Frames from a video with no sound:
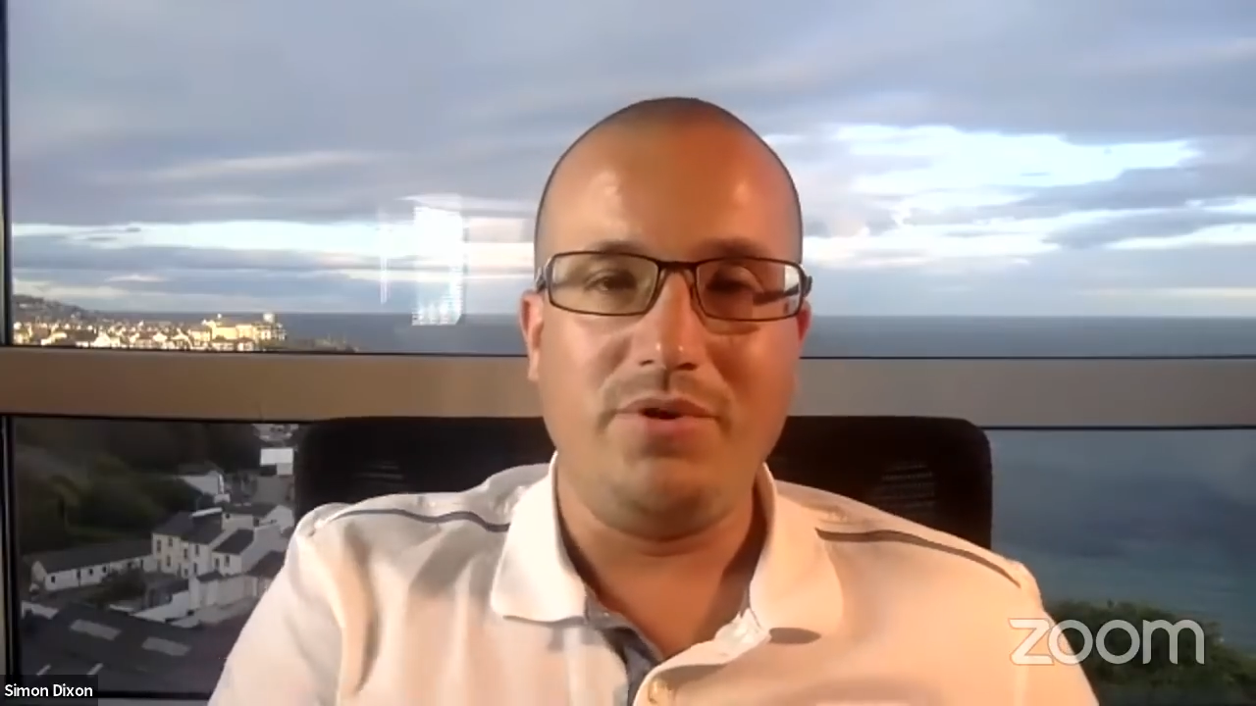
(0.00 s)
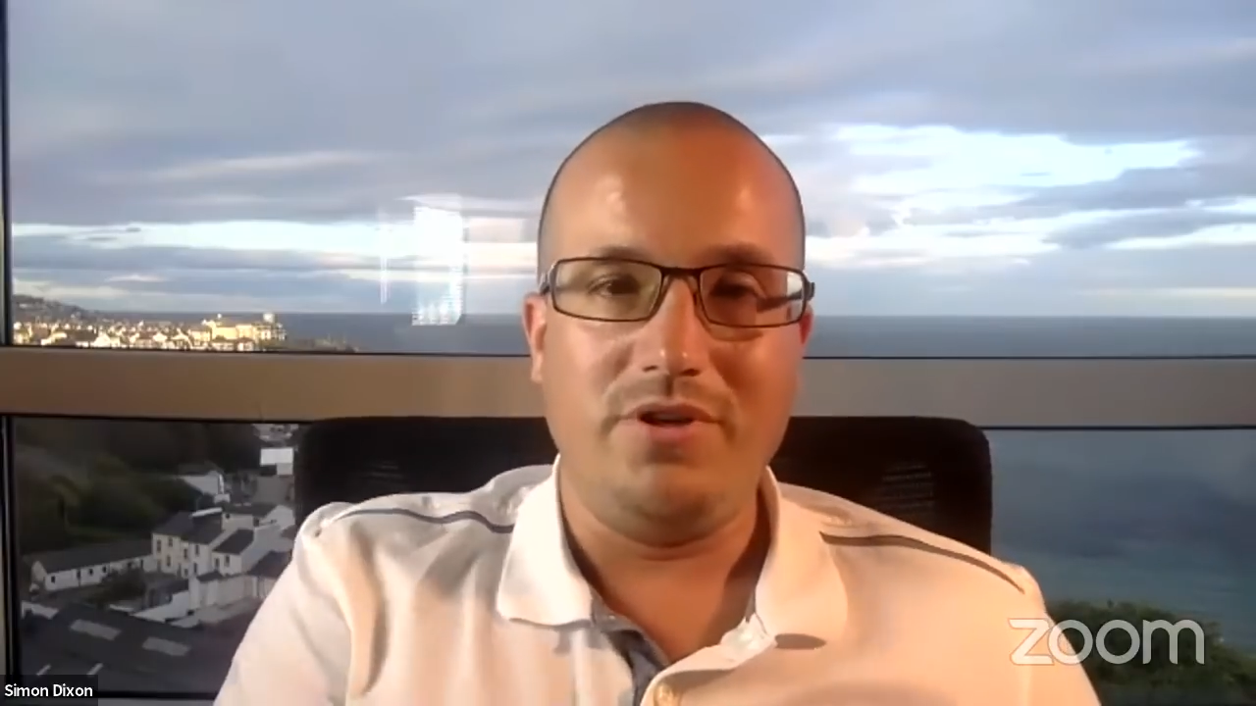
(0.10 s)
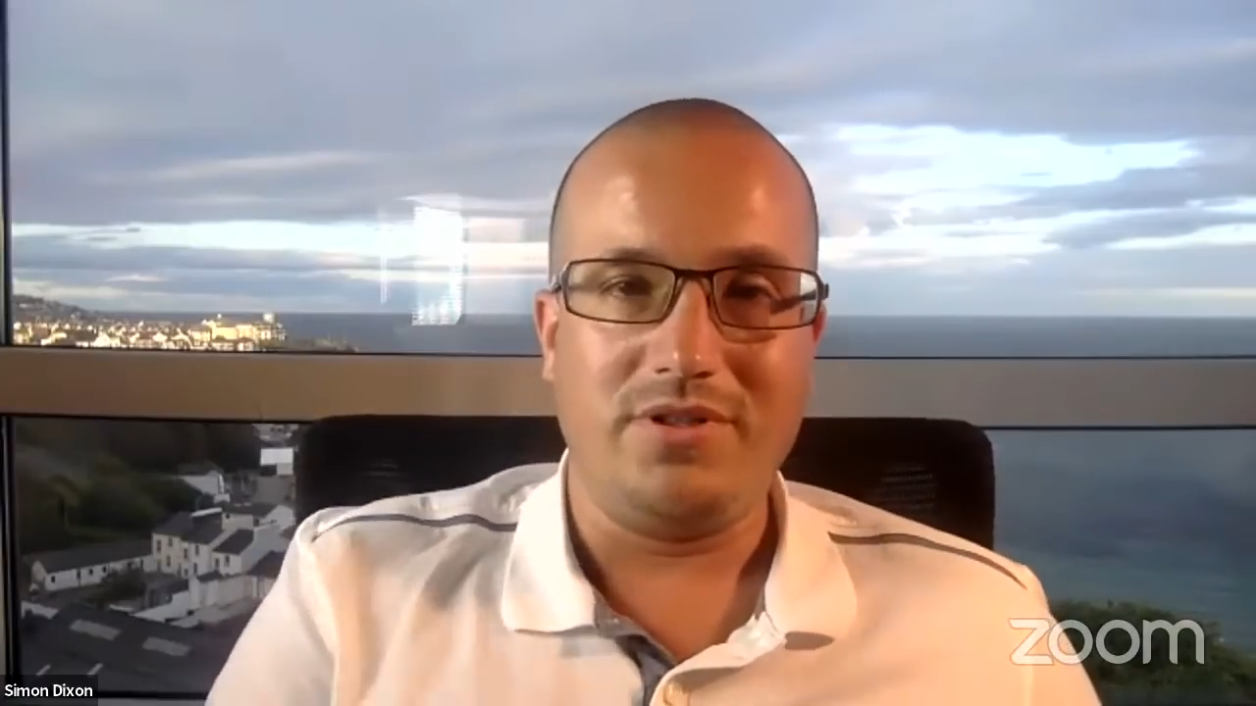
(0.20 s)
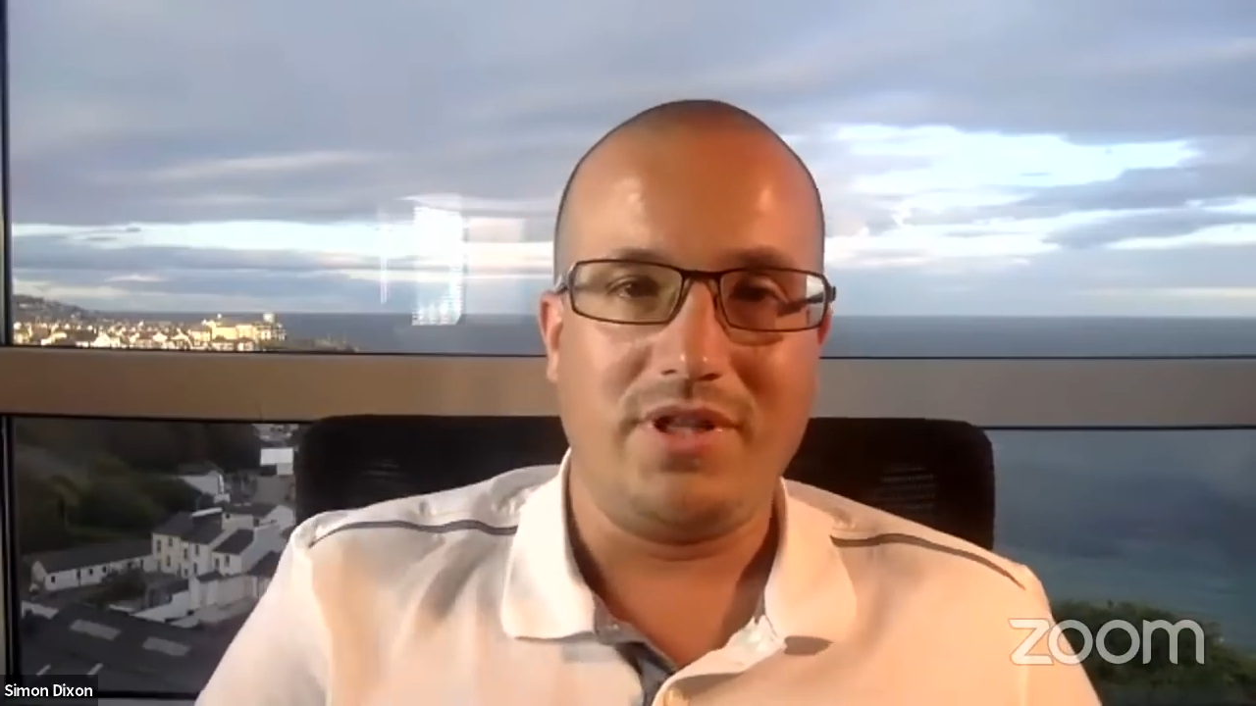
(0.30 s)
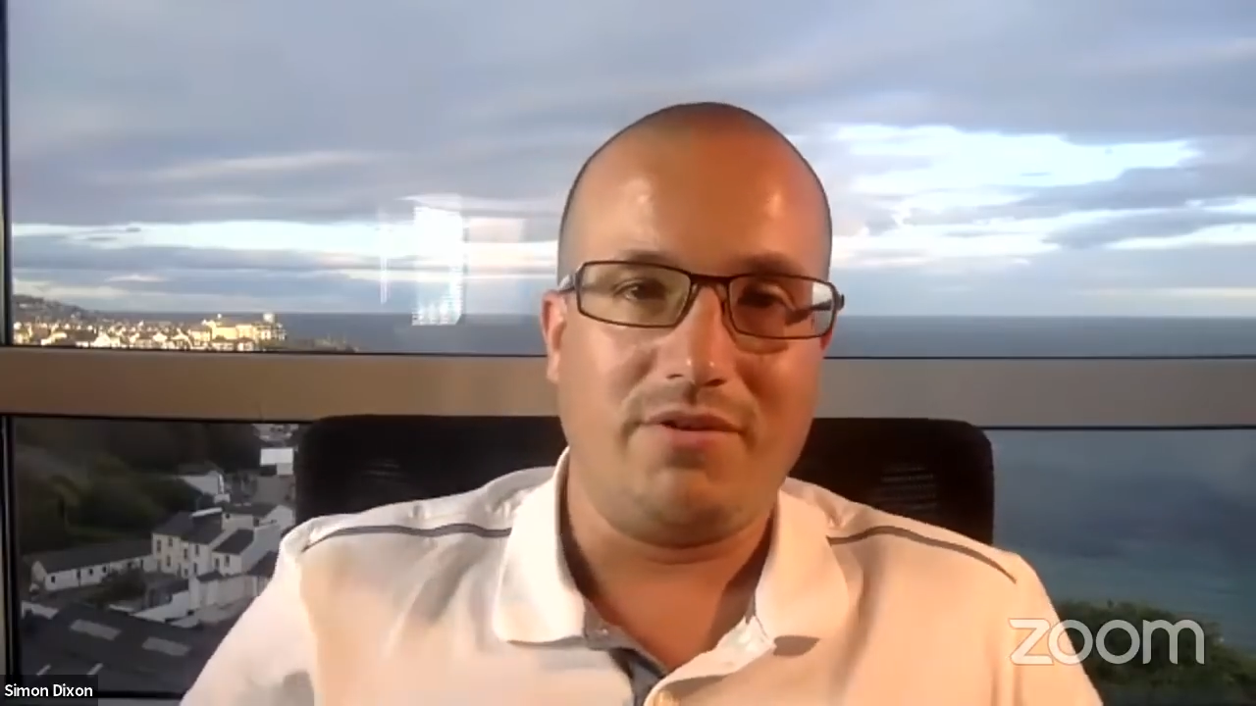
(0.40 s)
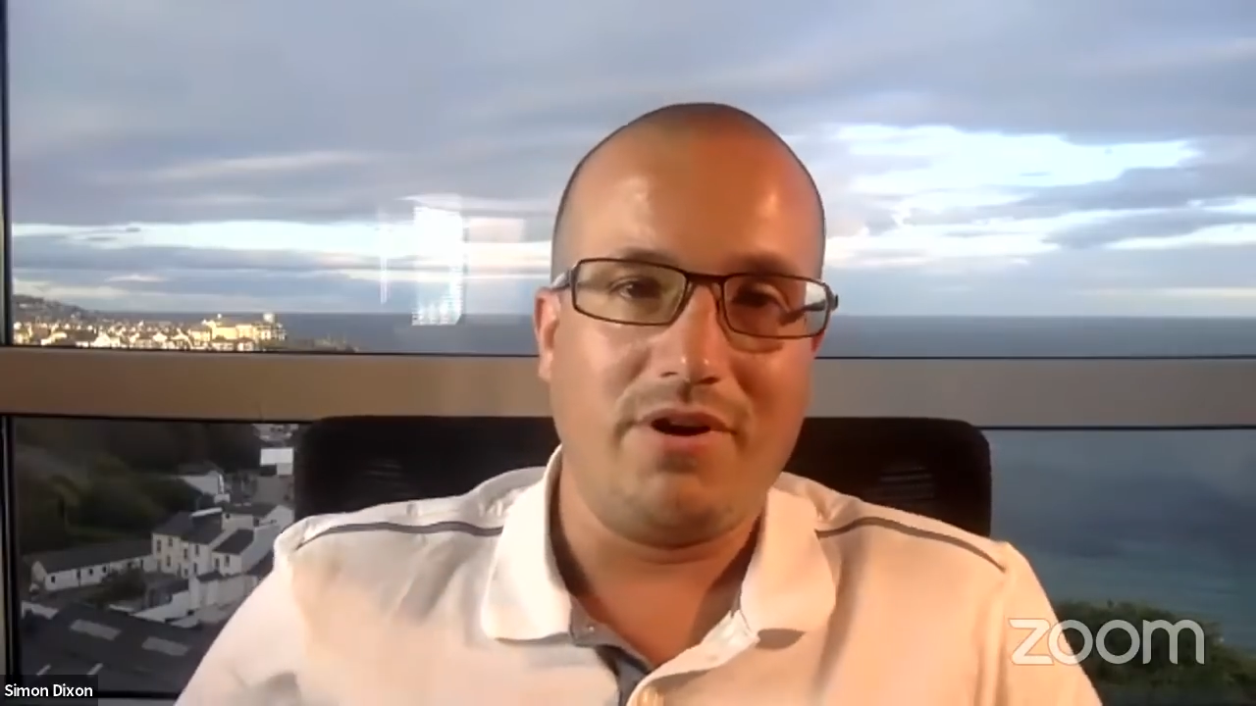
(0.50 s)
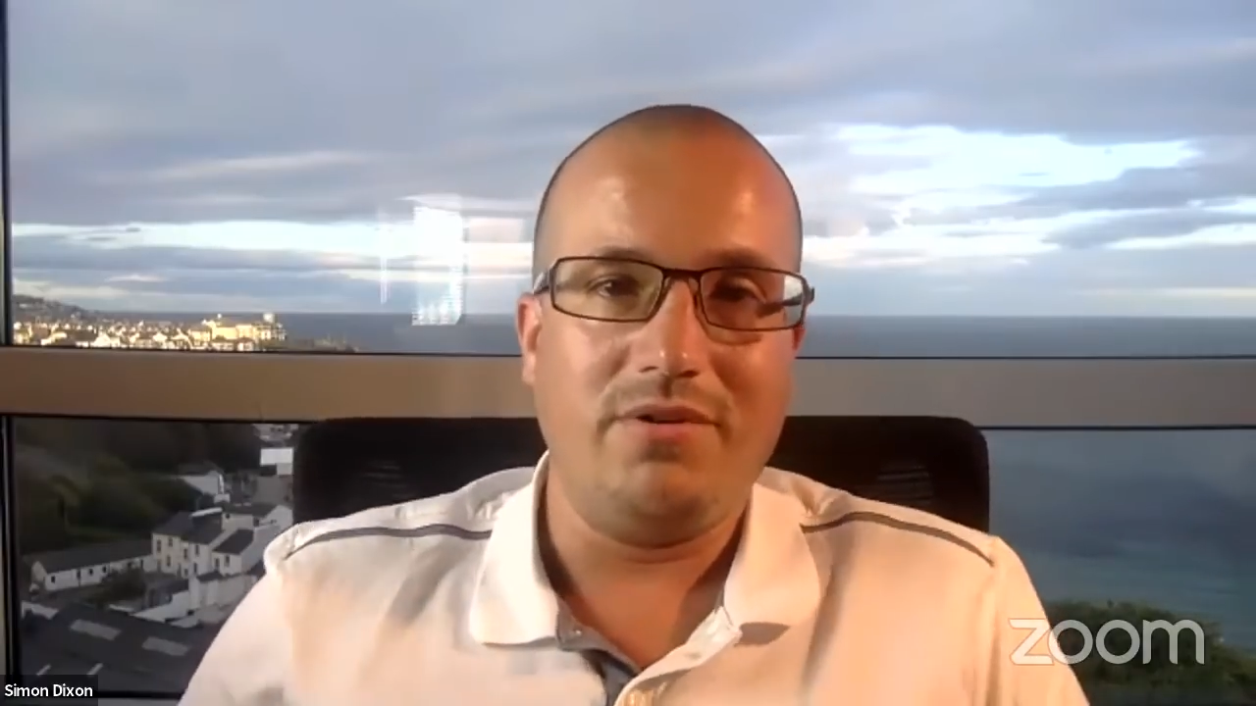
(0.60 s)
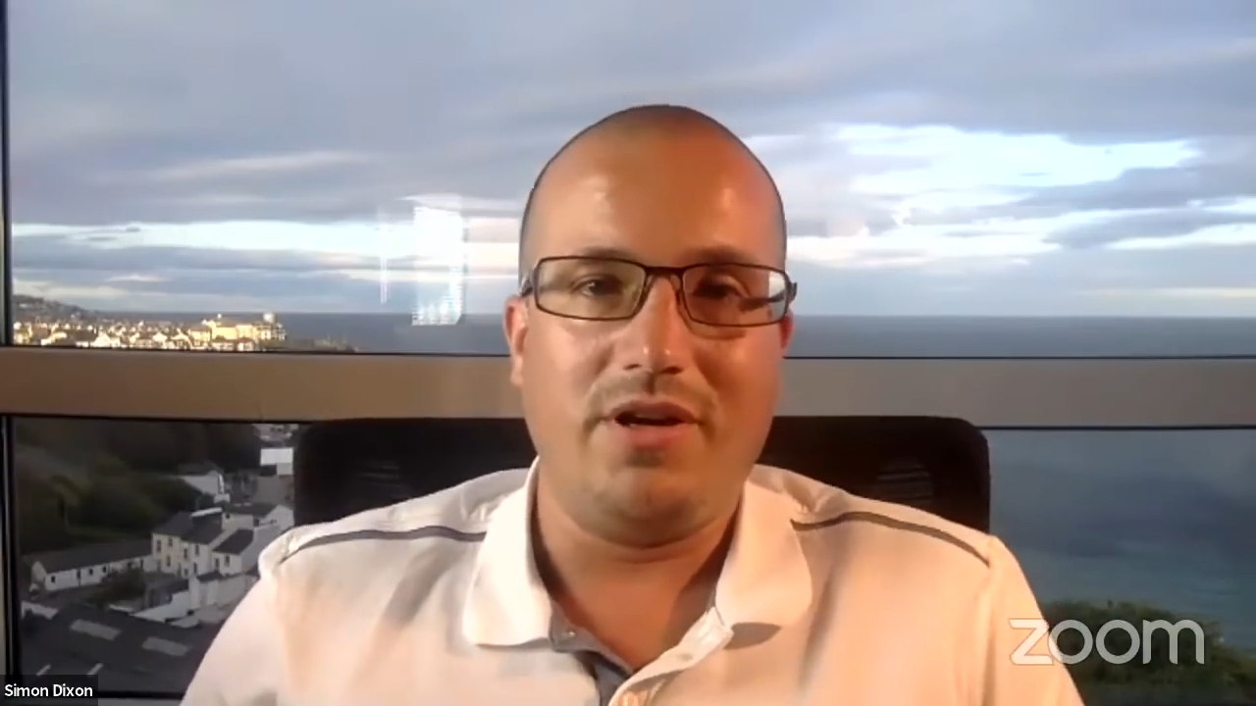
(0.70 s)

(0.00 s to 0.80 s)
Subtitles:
use their own